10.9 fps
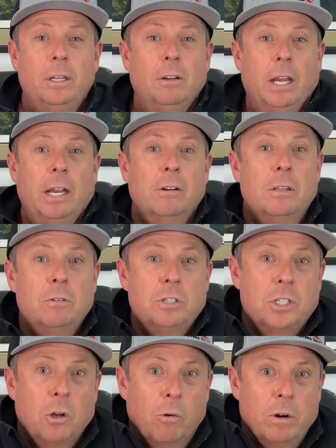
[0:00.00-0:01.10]
you hear those
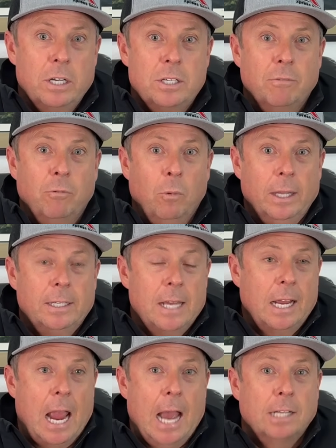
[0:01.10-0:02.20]
stories of when they
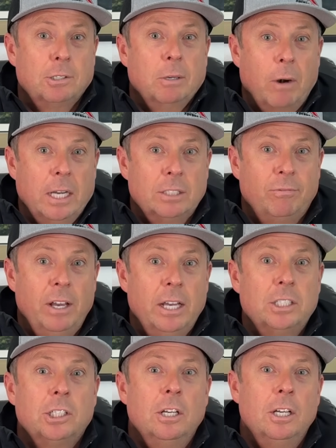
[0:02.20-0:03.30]
take hatchery raised
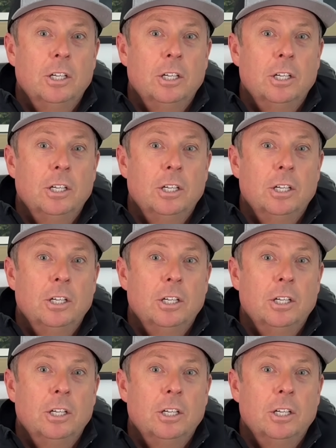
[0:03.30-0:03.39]
fish